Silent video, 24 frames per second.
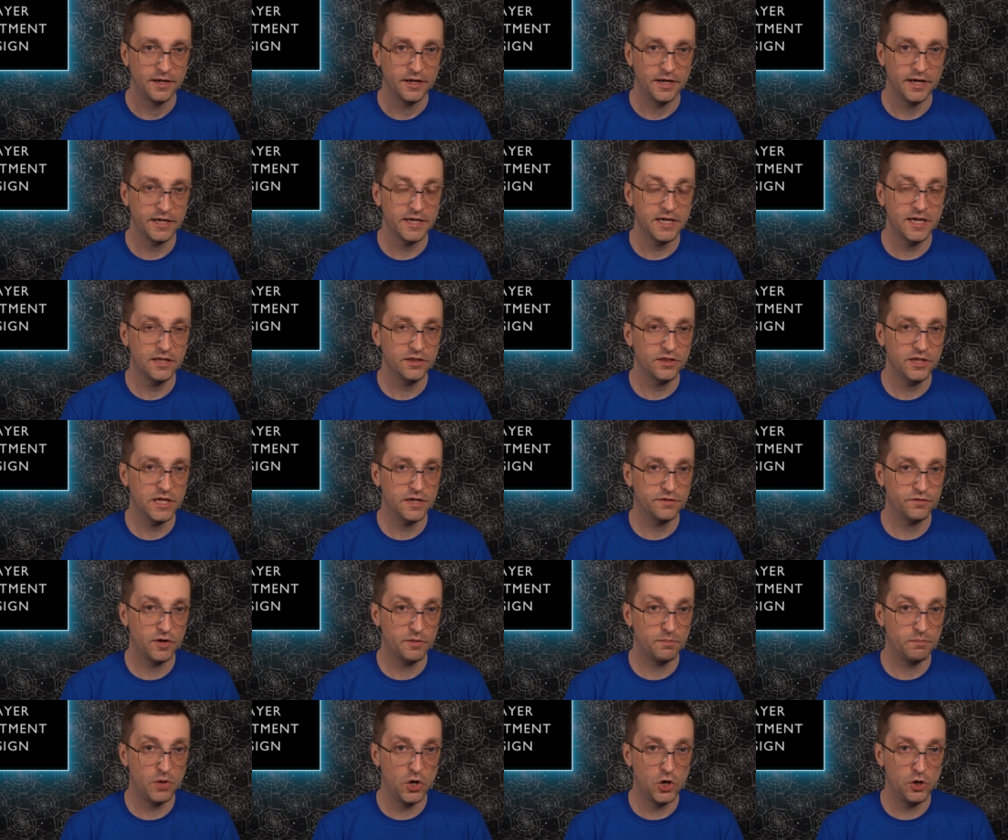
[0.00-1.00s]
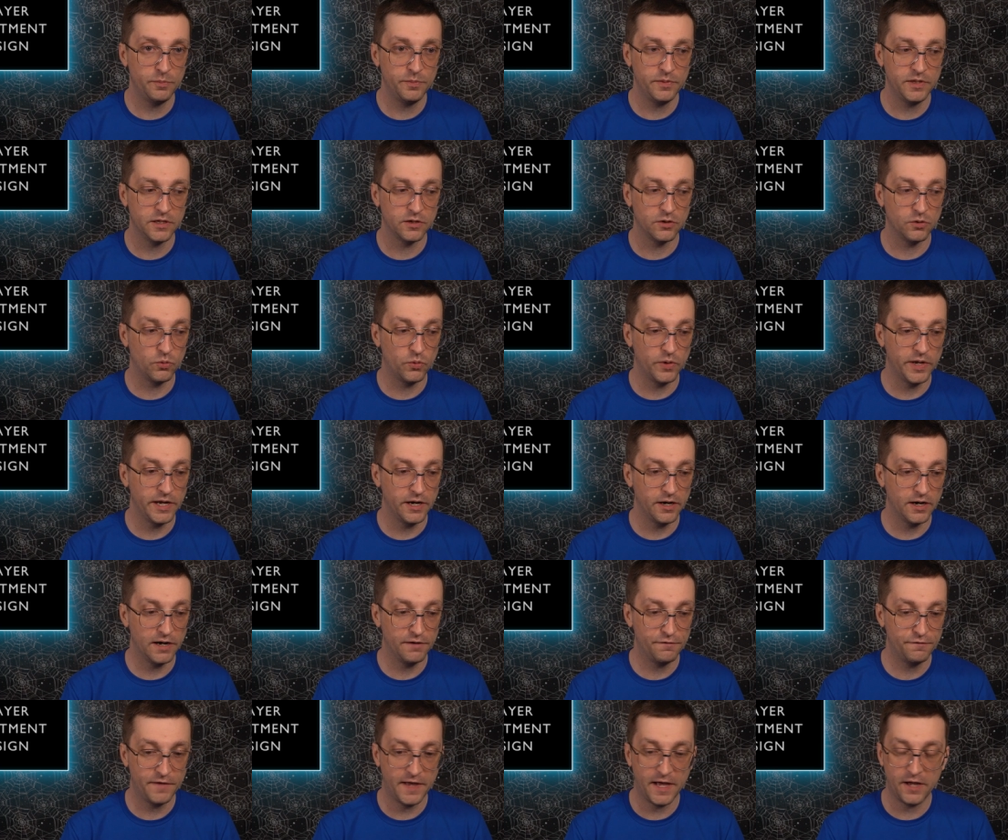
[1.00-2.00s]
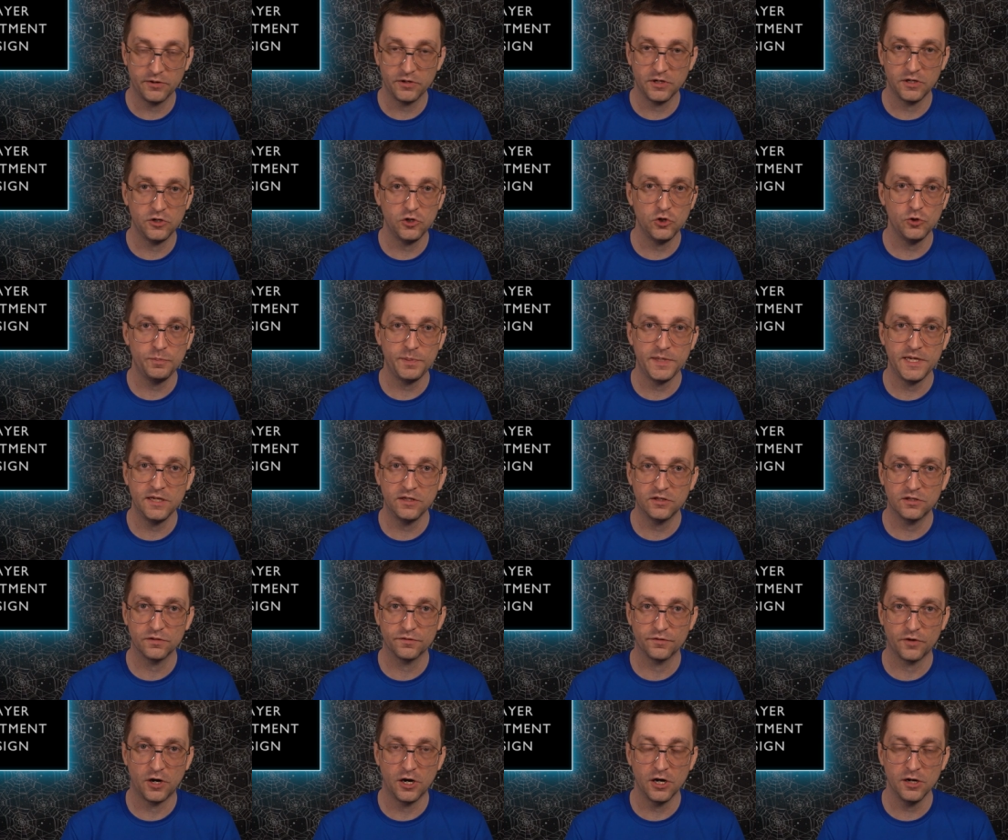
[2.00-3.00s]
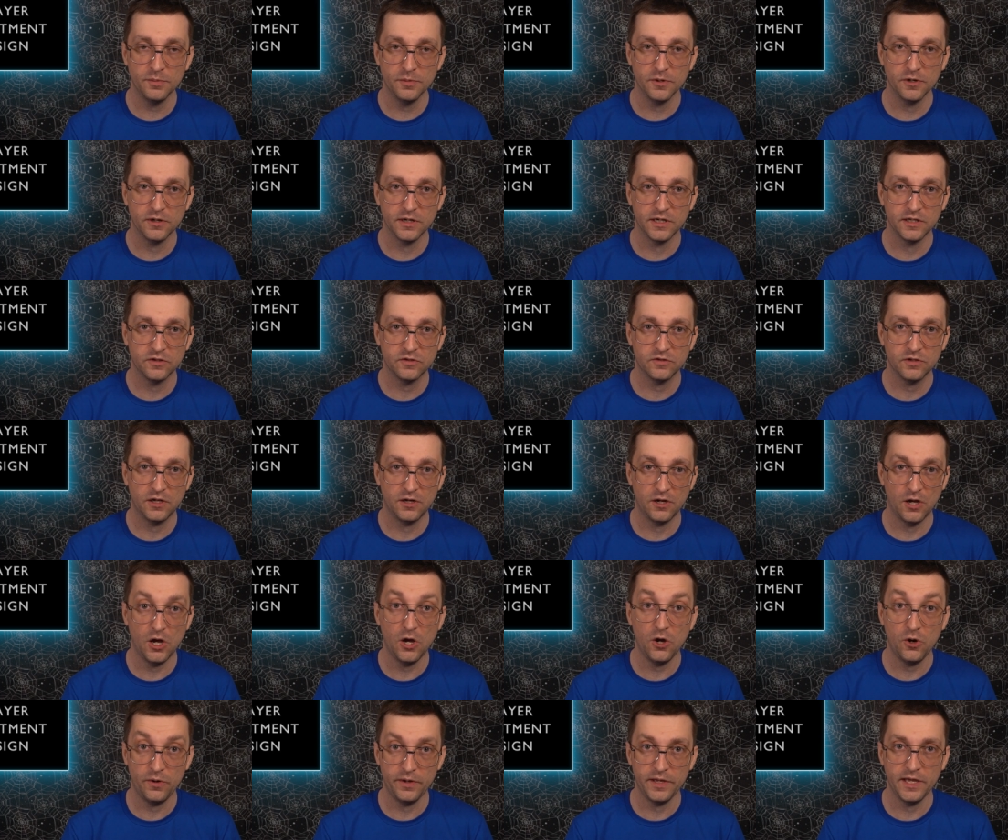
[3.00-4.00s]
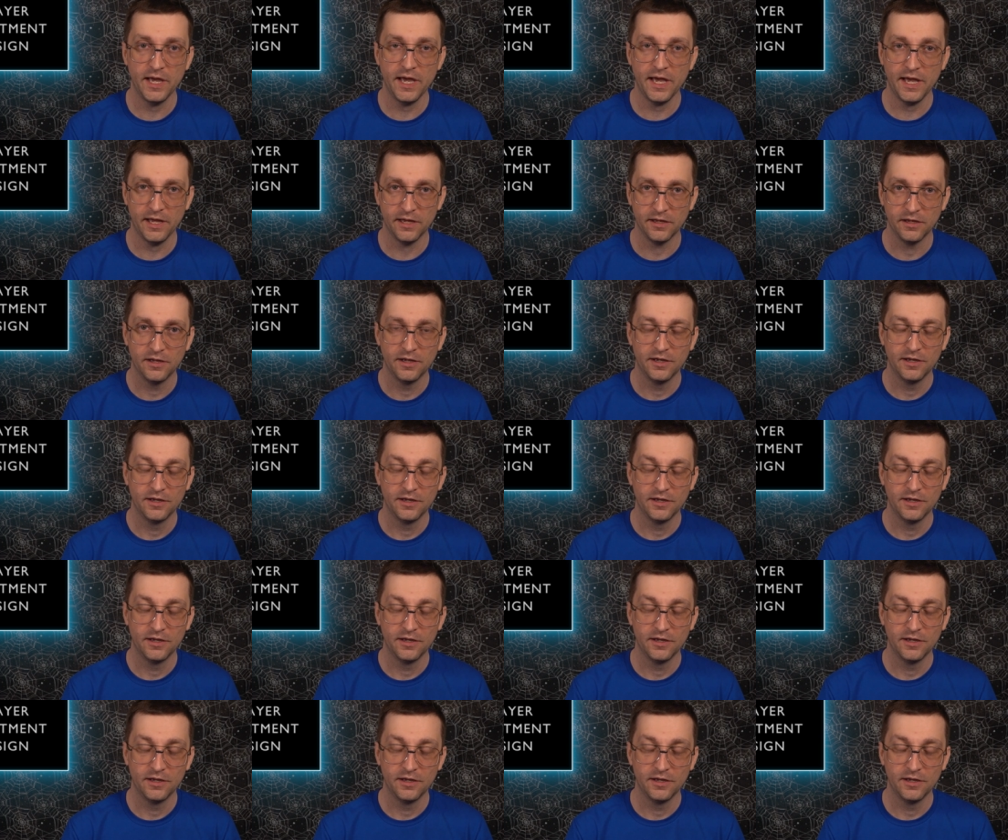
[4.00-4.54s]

I can't think of a moment where I found a new piece of armor and said, oh yeah,